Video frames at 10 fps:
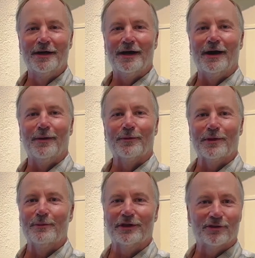One of
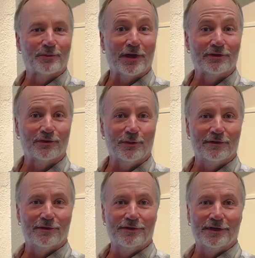the biggest projects we
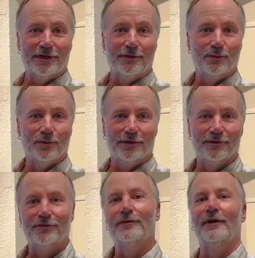ever did
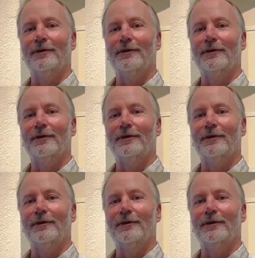was